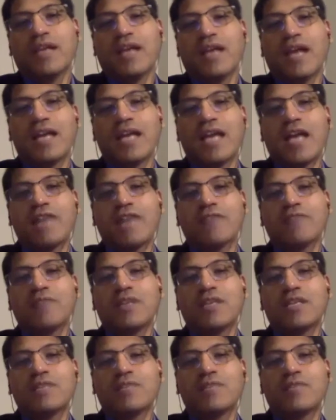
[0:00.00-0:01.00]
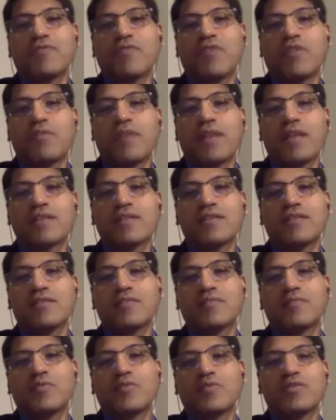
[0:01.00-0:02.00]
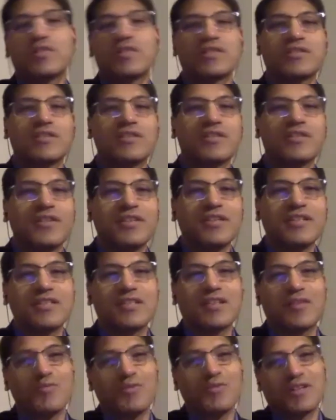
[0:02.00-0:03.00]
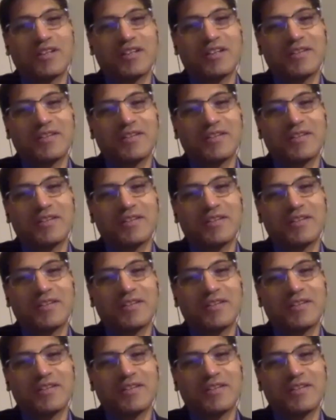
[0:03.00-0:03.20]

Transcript: And having multiple formats and reports just increases our work.